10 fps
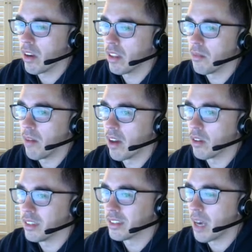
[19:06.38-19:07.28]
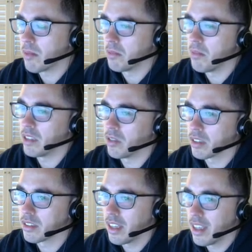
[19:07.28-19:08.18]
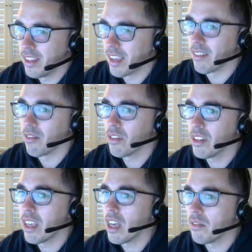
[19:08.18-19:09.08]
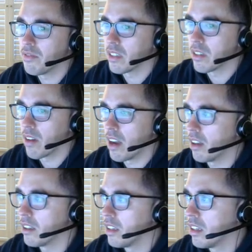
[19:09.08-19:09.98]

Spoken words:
in the model these types of metrics that can really help figure out